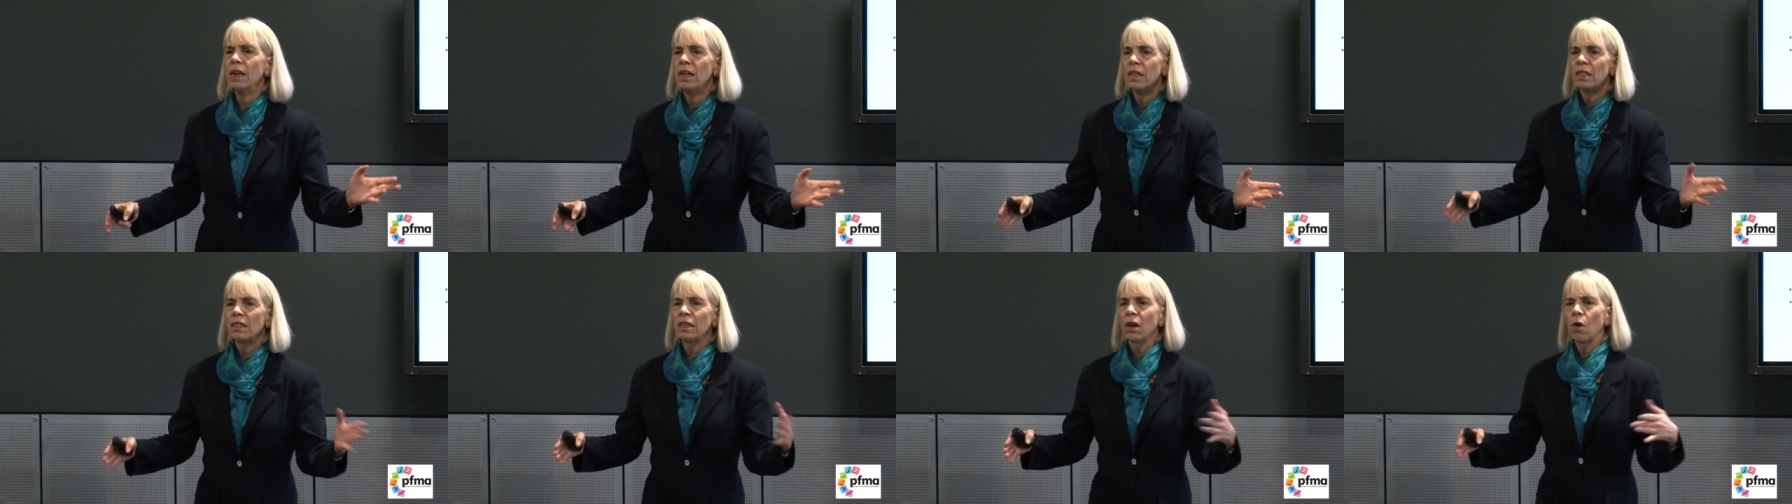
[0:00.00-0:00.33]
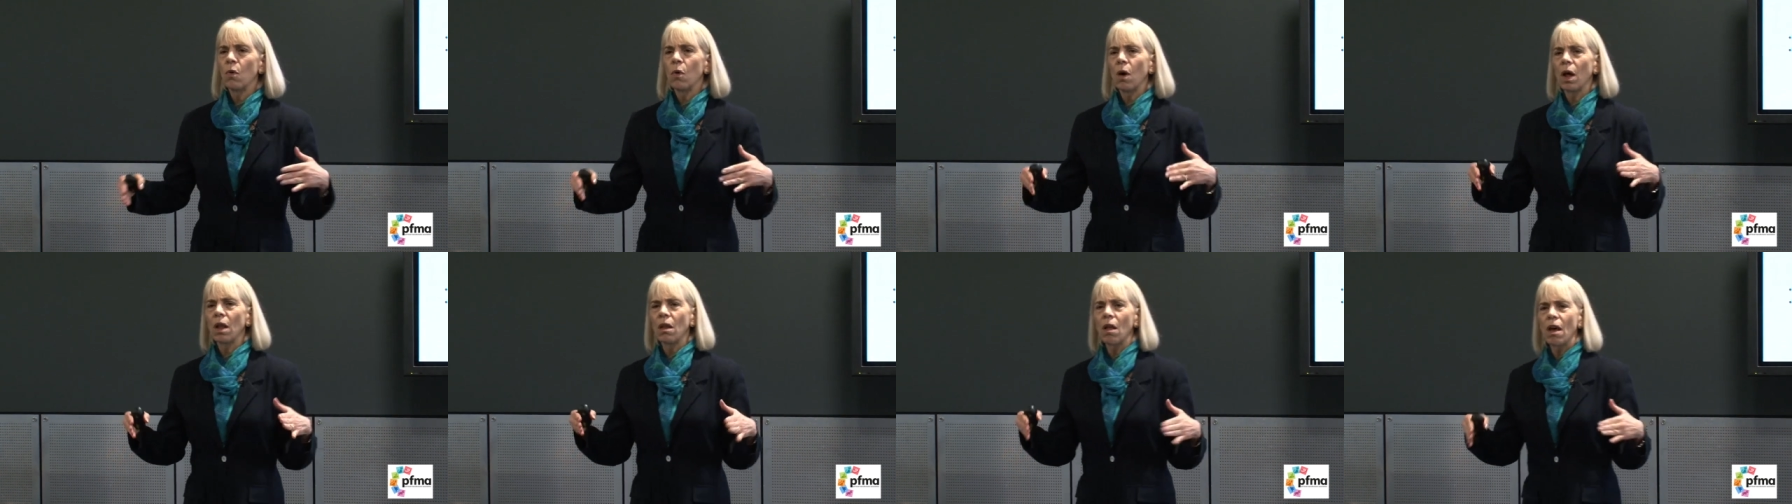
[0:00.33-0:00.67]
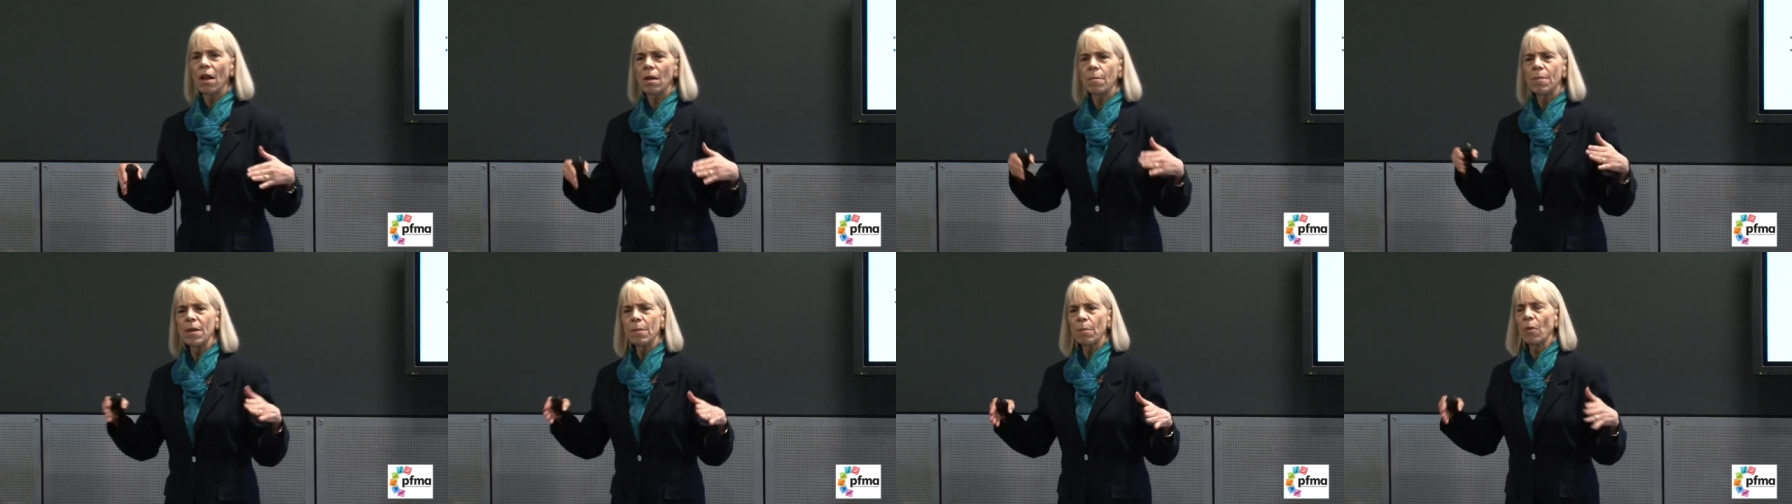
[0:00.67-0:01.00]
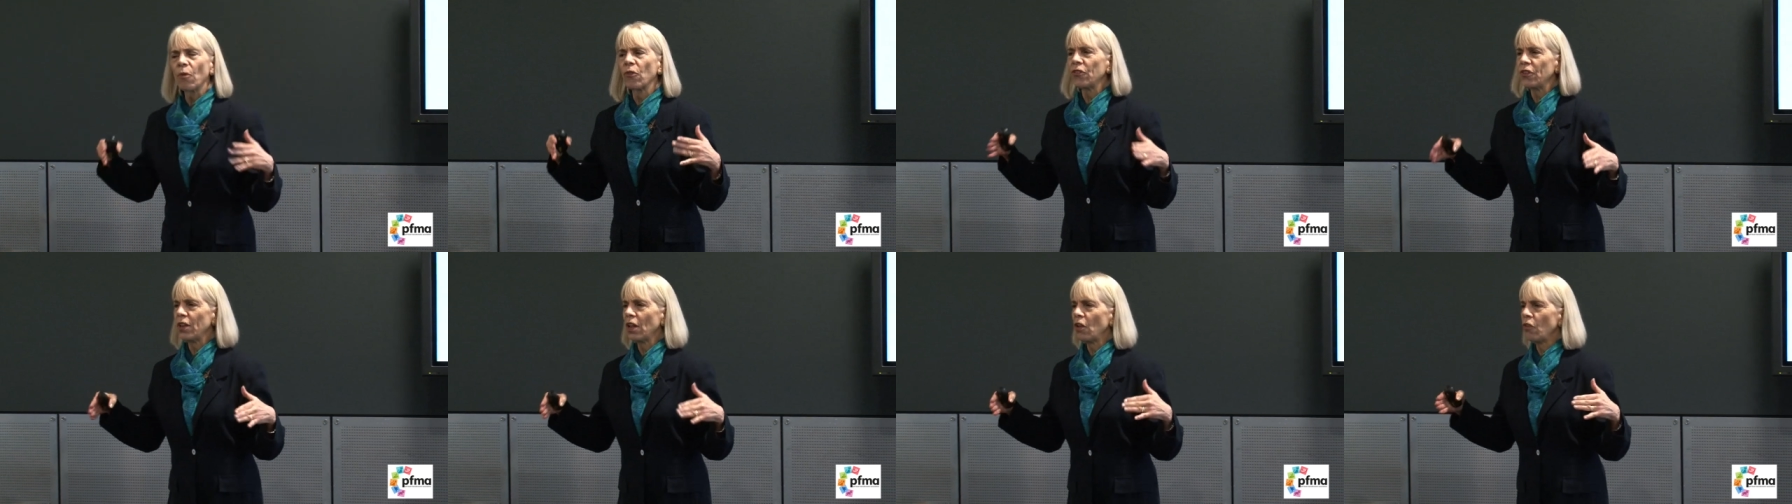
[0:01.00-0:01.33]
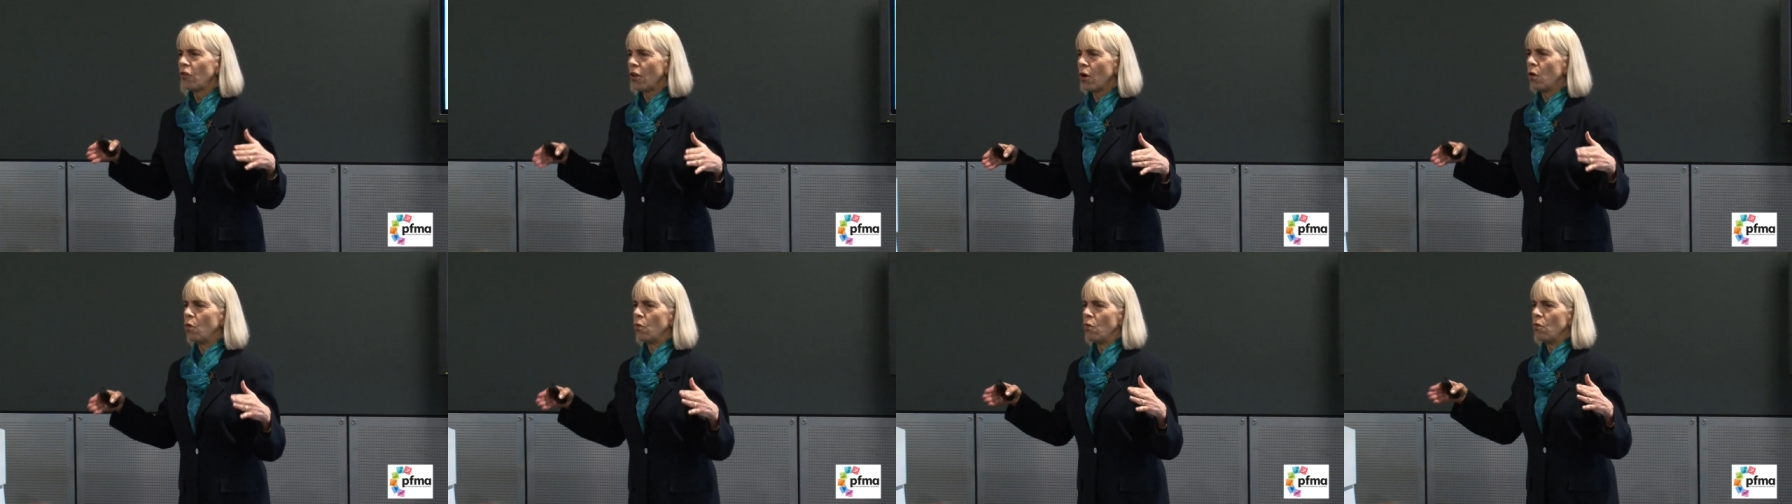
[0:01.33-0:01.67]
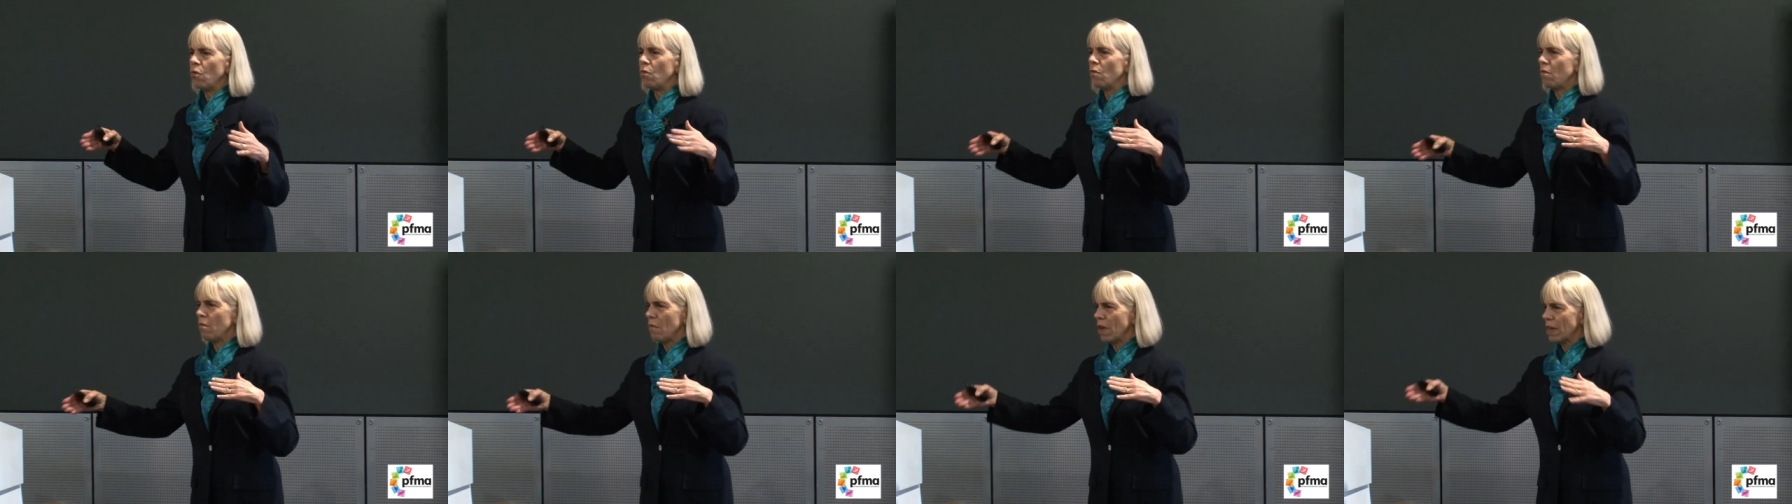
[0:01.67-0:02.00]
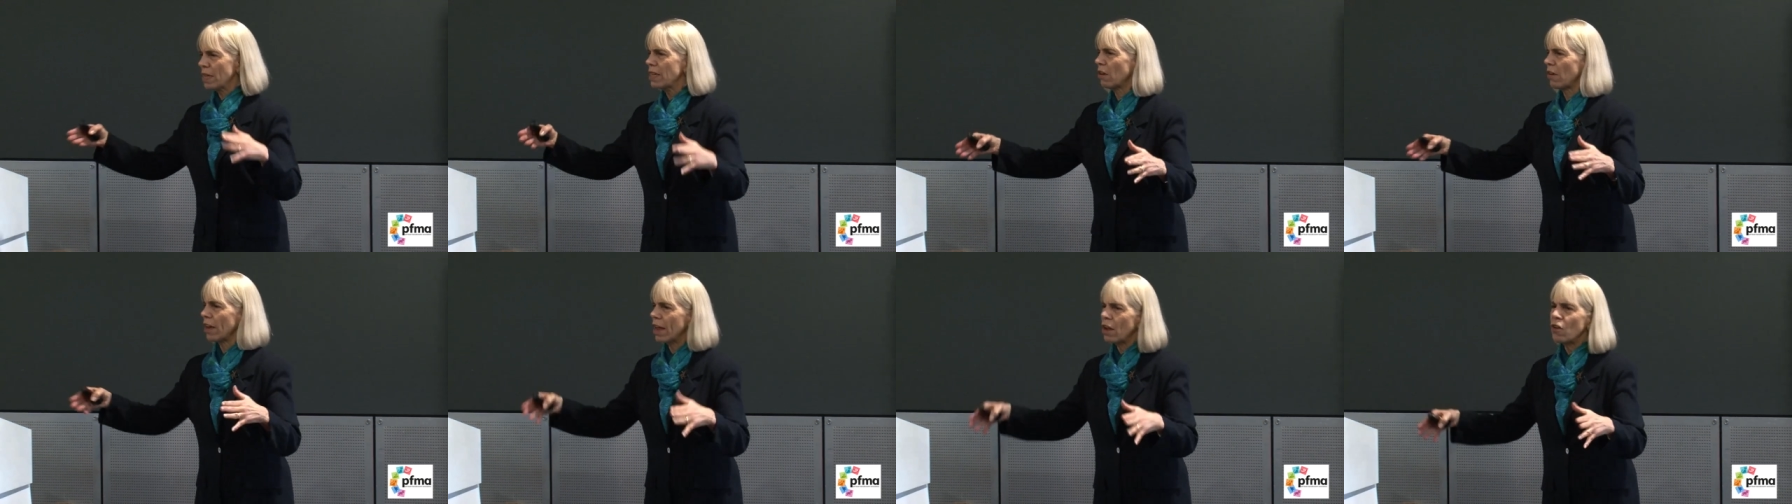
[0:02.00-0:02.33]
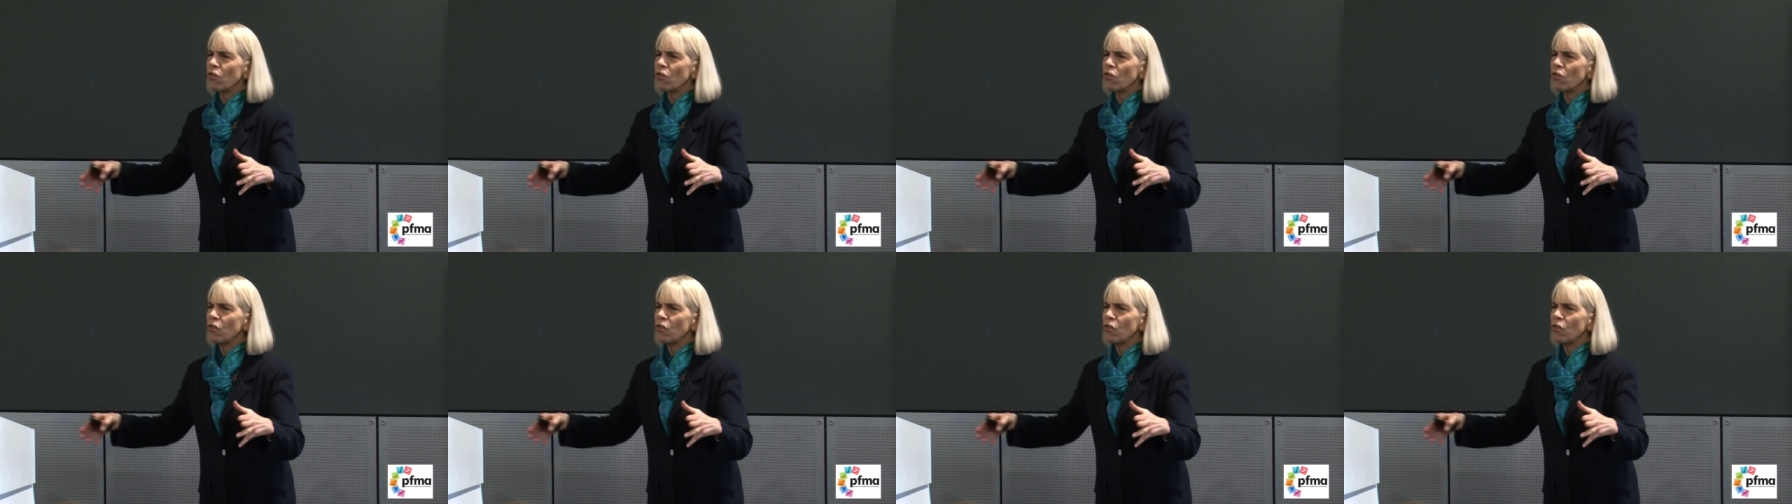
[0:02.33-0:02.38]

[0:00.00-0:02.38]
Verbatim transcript: So a lot of people still don't necessarily